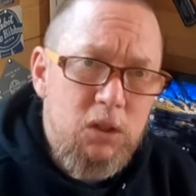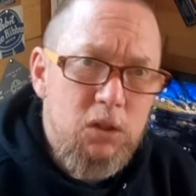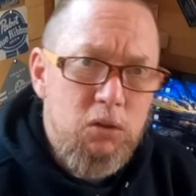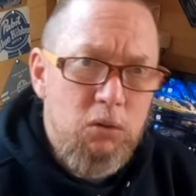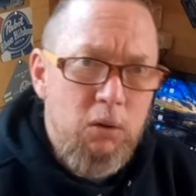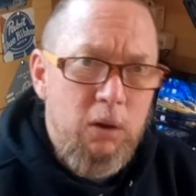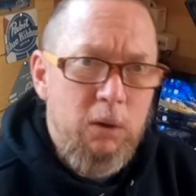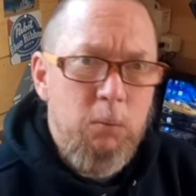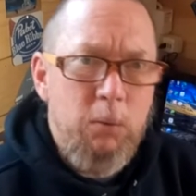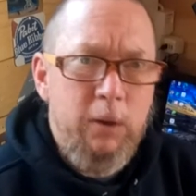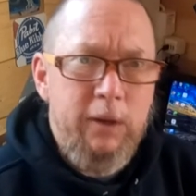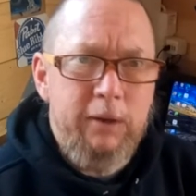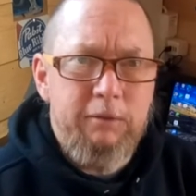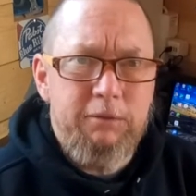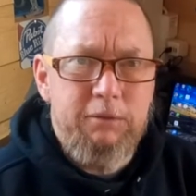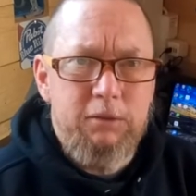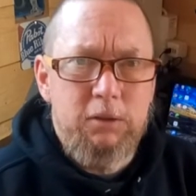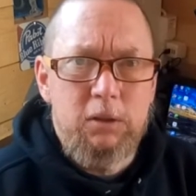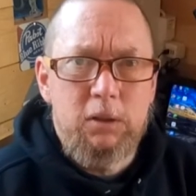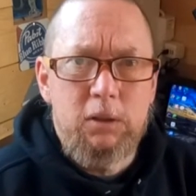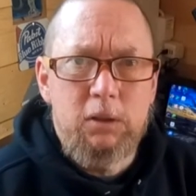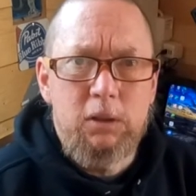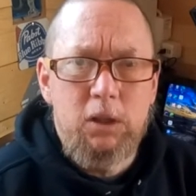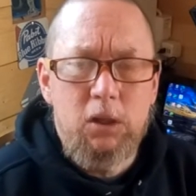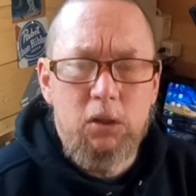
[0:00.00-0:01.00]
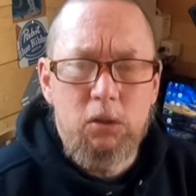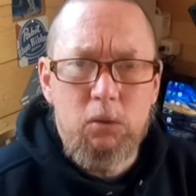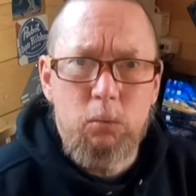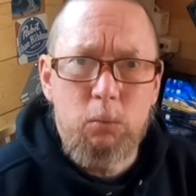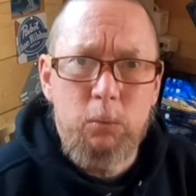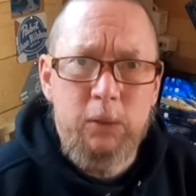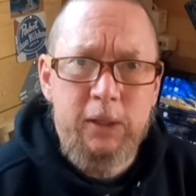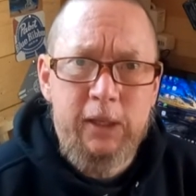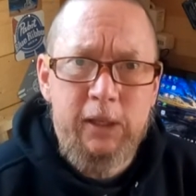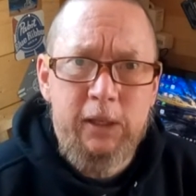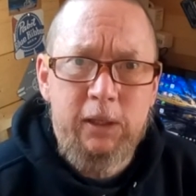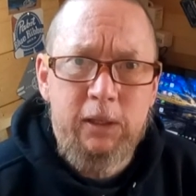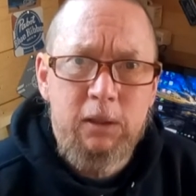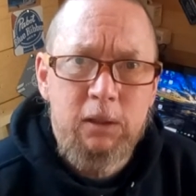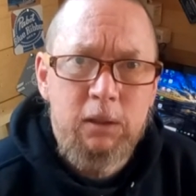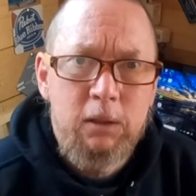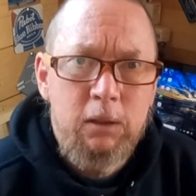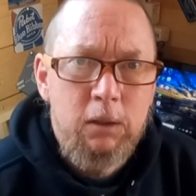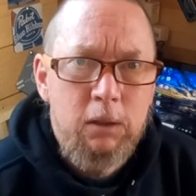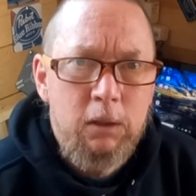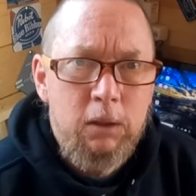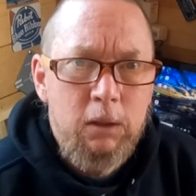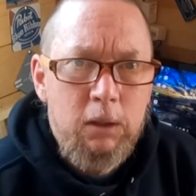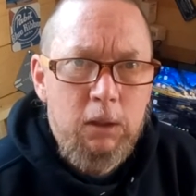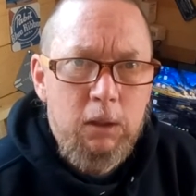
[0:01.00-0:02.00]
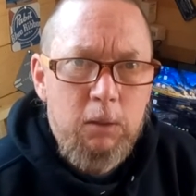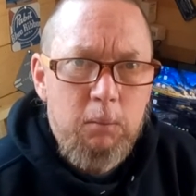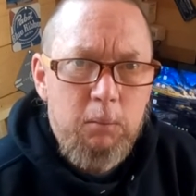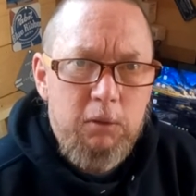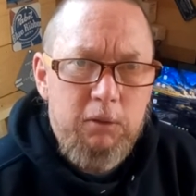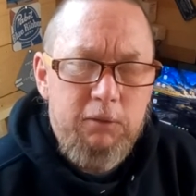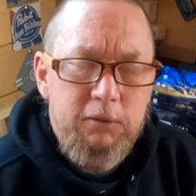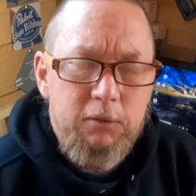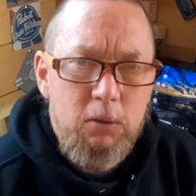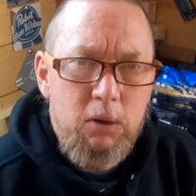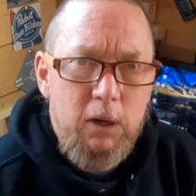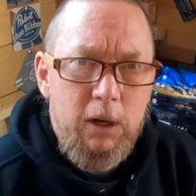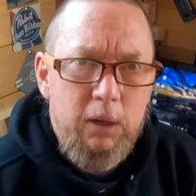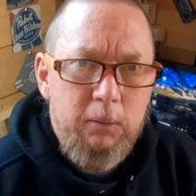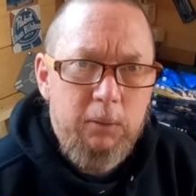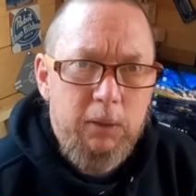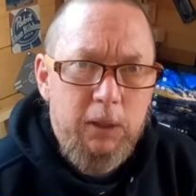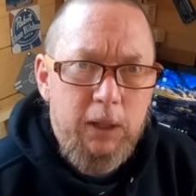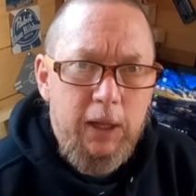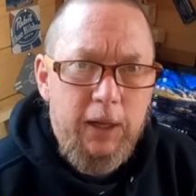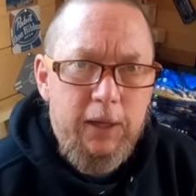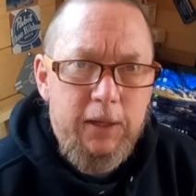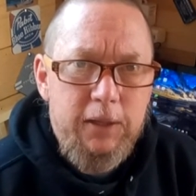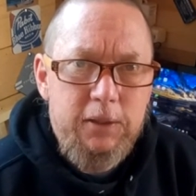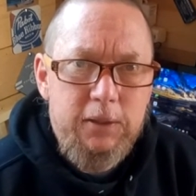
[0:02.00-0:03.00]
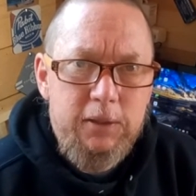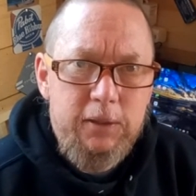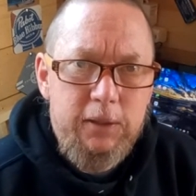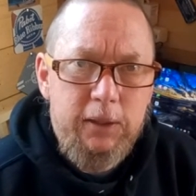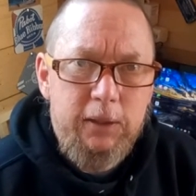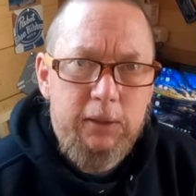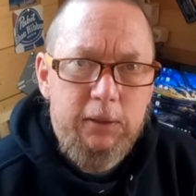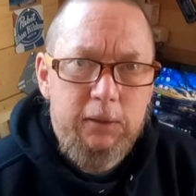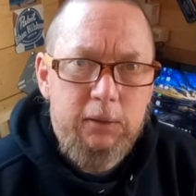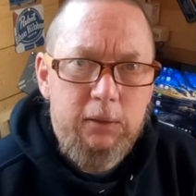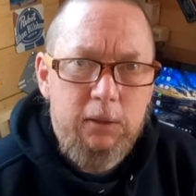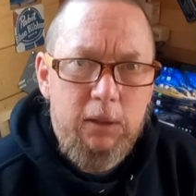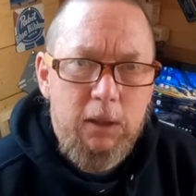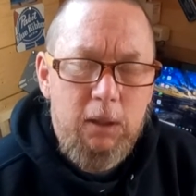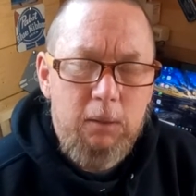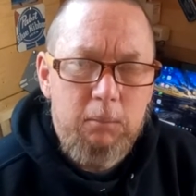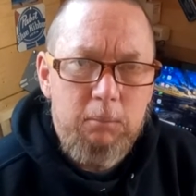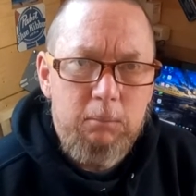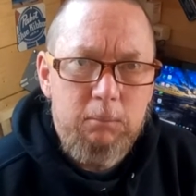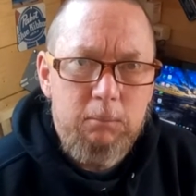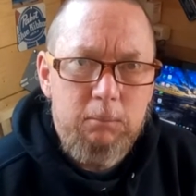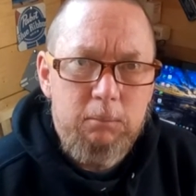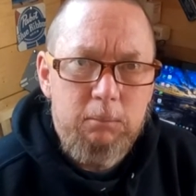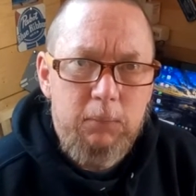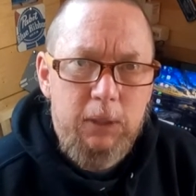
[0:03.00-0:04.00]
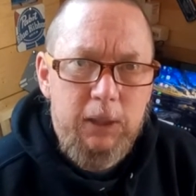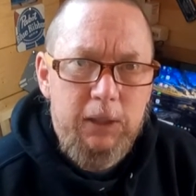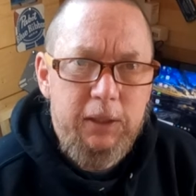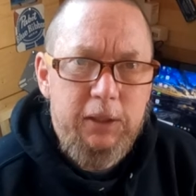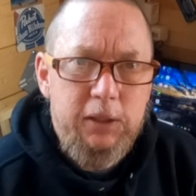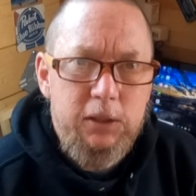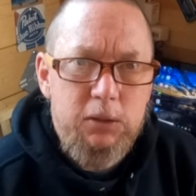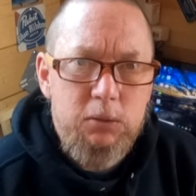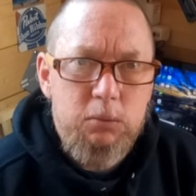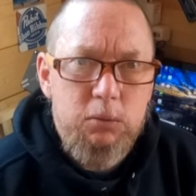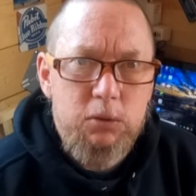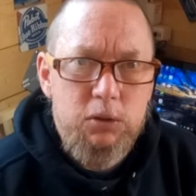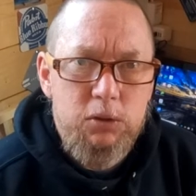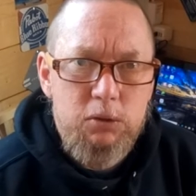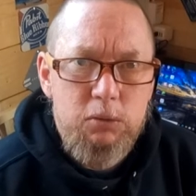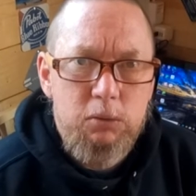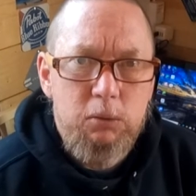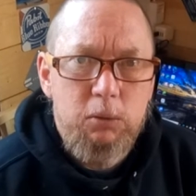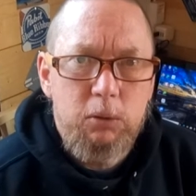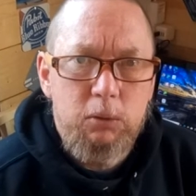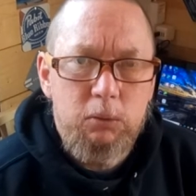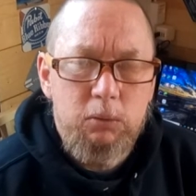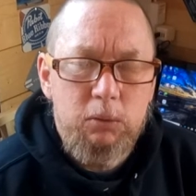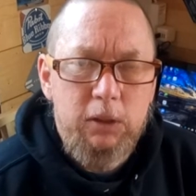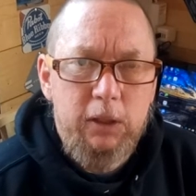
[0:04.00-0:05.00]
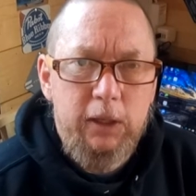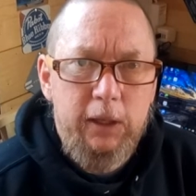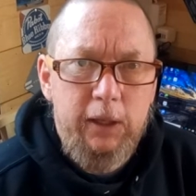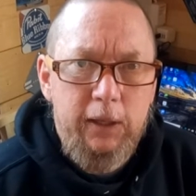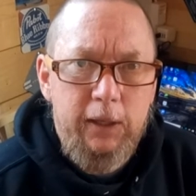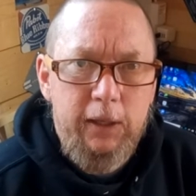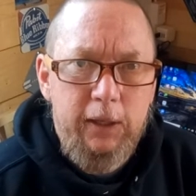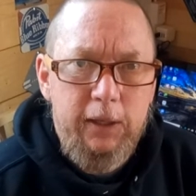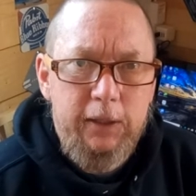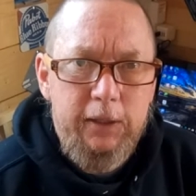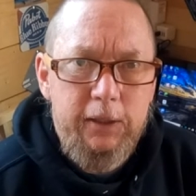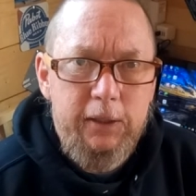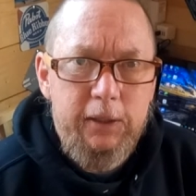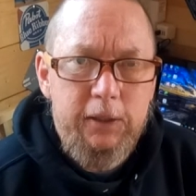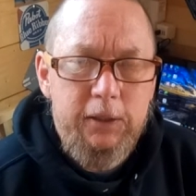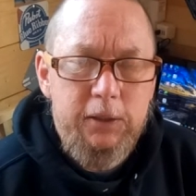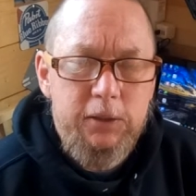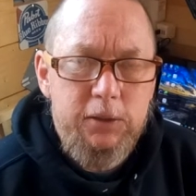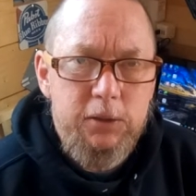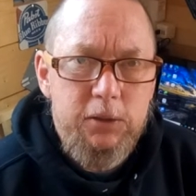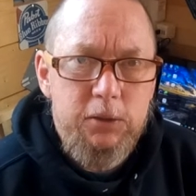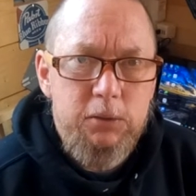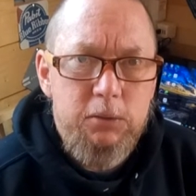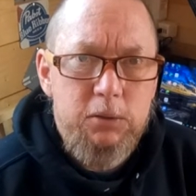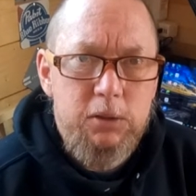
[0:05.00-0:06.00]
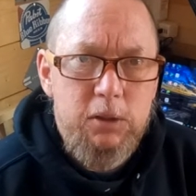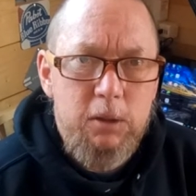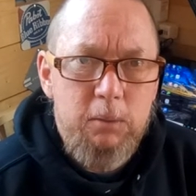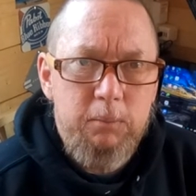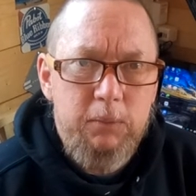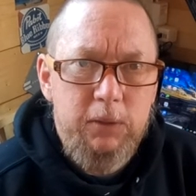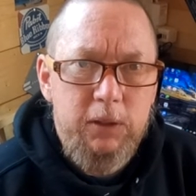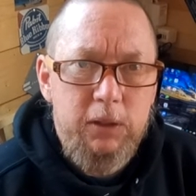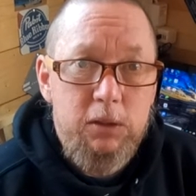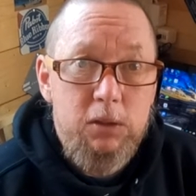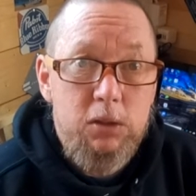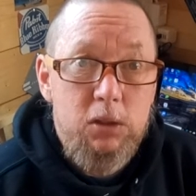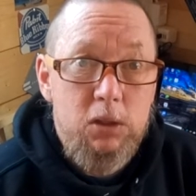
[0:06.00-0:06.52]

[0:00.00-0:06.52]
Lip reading: I went for another week before I realized that my knees were screwed and I needed to do something.